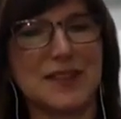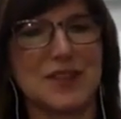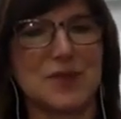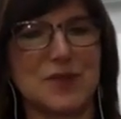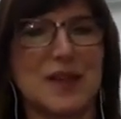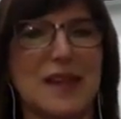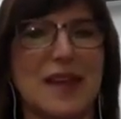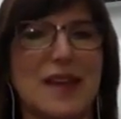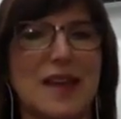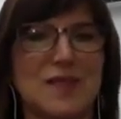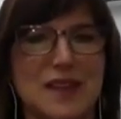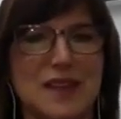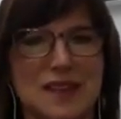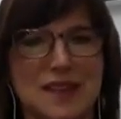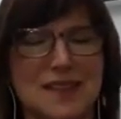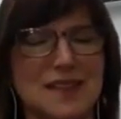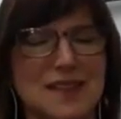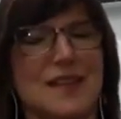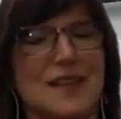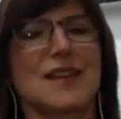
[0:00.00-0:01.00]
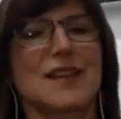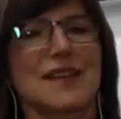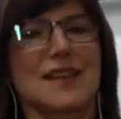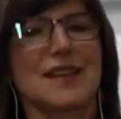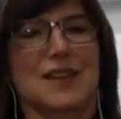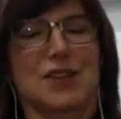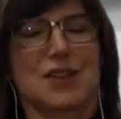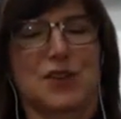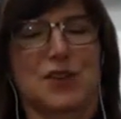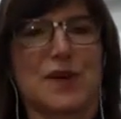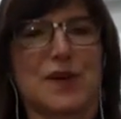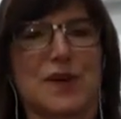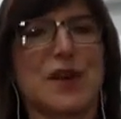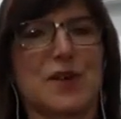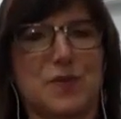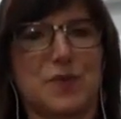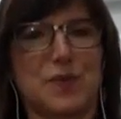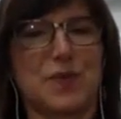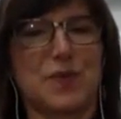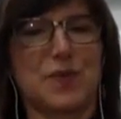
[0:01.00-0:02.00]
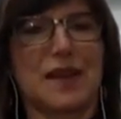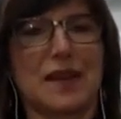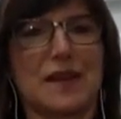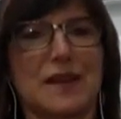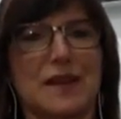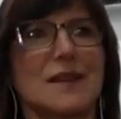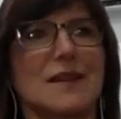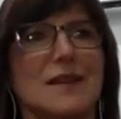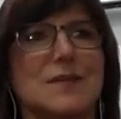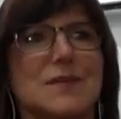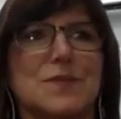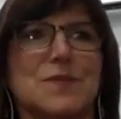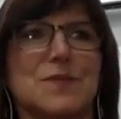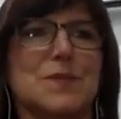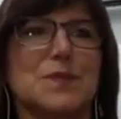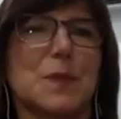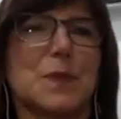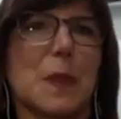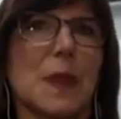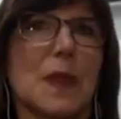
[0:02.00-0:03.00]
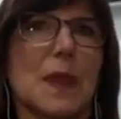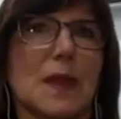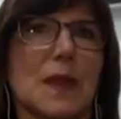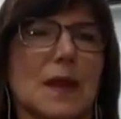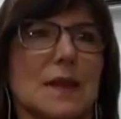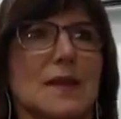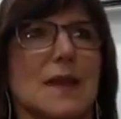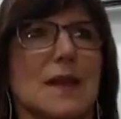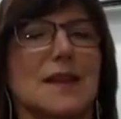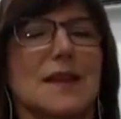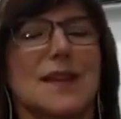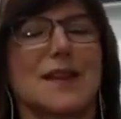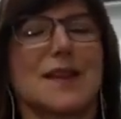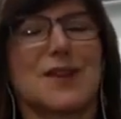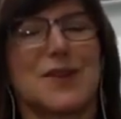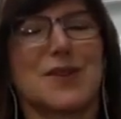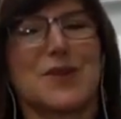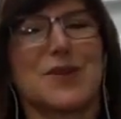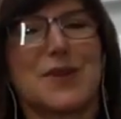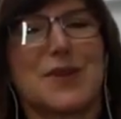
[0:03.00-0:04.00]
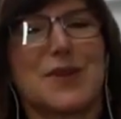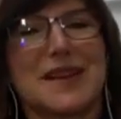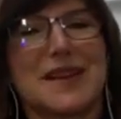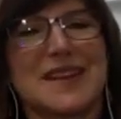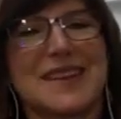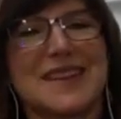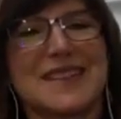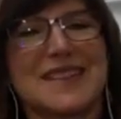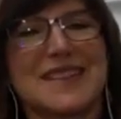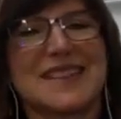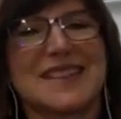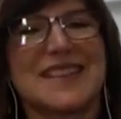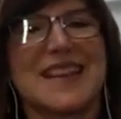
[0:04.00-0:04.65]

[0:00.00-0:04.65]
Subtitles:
So we have these great big halachic authorities,